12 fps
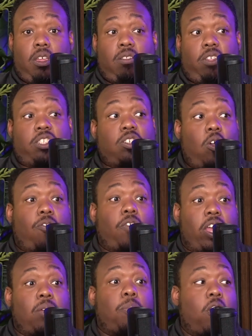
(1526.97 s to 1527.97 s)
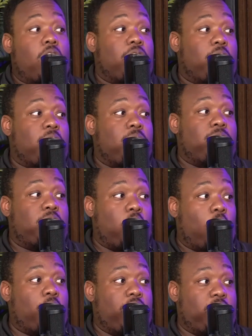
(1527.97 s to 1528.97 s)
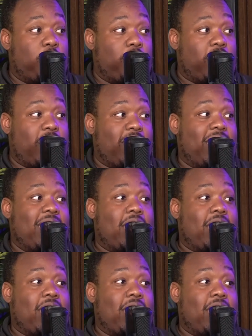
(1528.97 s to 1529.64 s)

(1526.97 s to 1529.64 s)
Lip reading: let's go find a partner who's already doing it